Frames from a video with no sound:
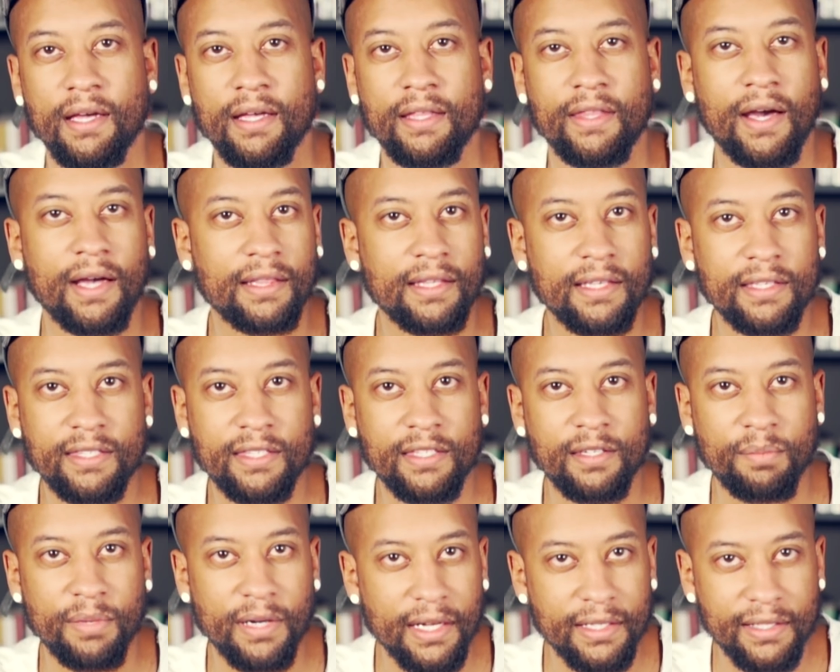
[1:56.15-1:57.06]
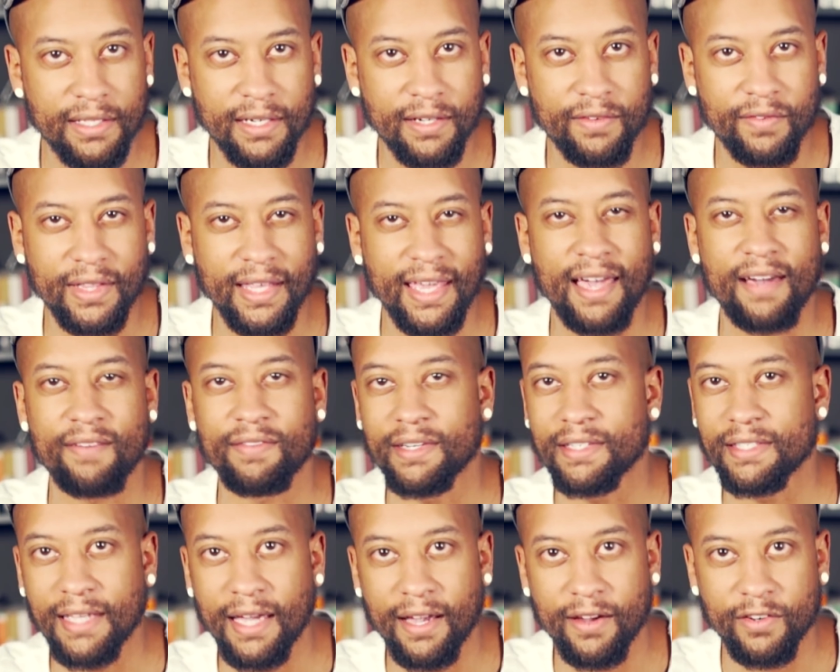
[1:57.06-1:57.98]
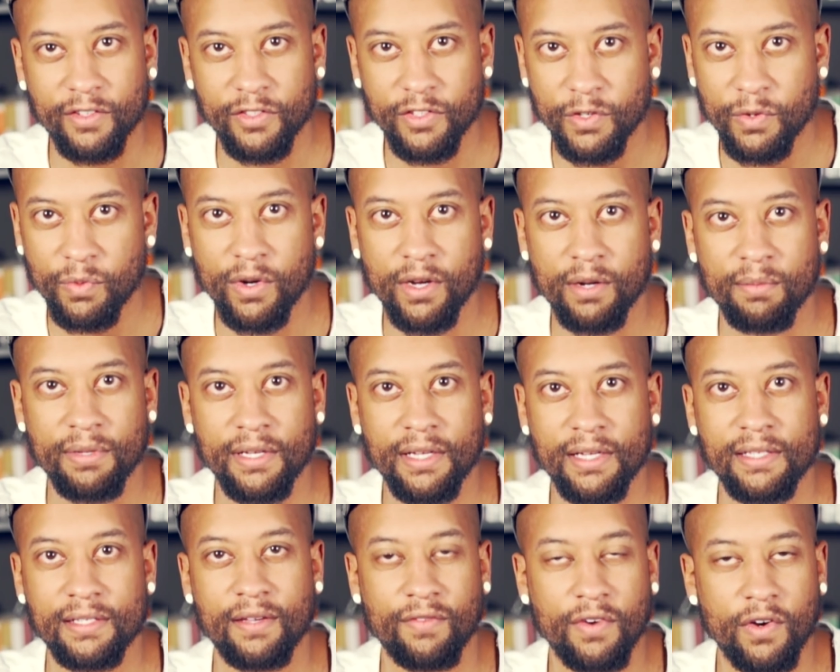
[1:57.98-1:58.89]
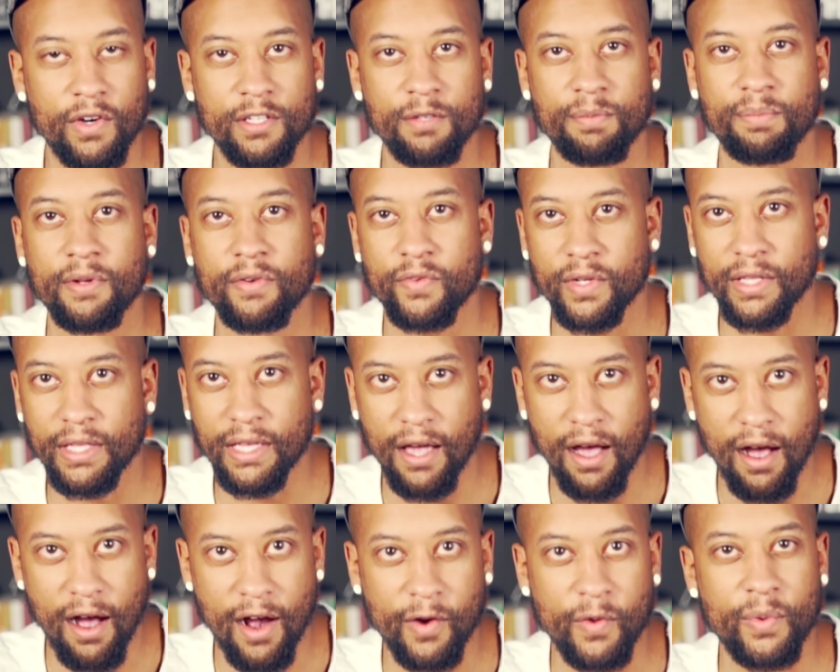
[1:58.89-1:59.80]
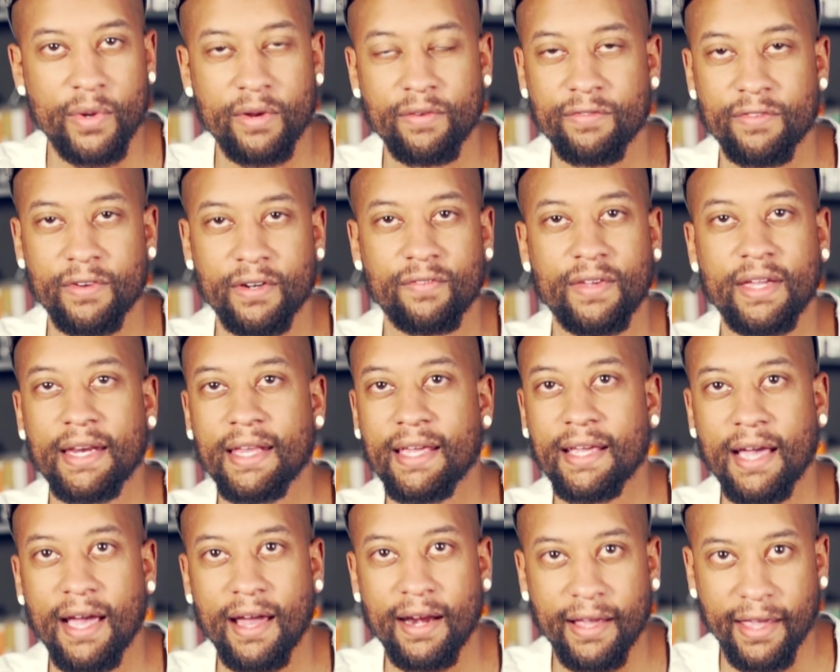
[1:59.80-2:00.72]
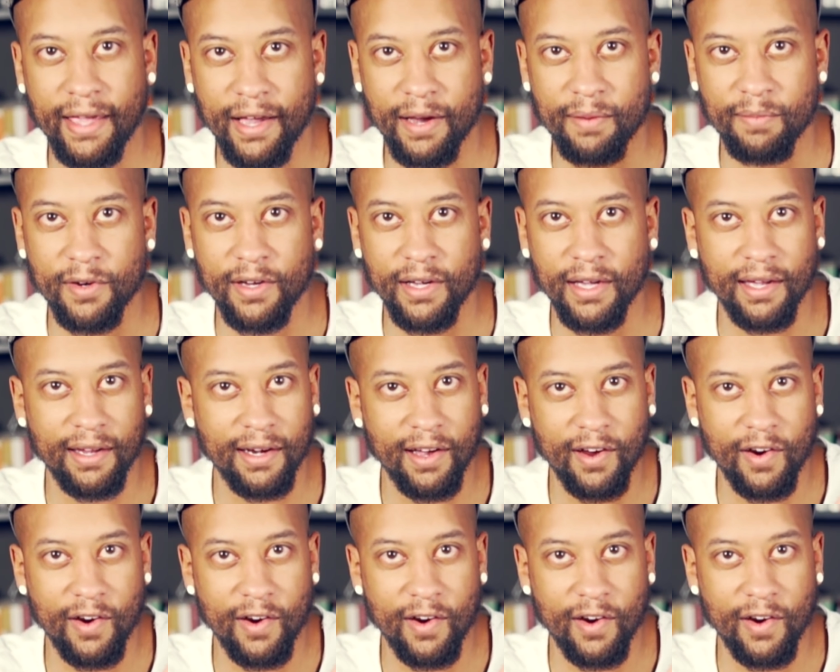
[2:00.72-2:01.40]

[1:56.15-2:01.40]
Now I listened, but I didn't really have a desire to do one because I've always been really awkward in front of any kind of camera and I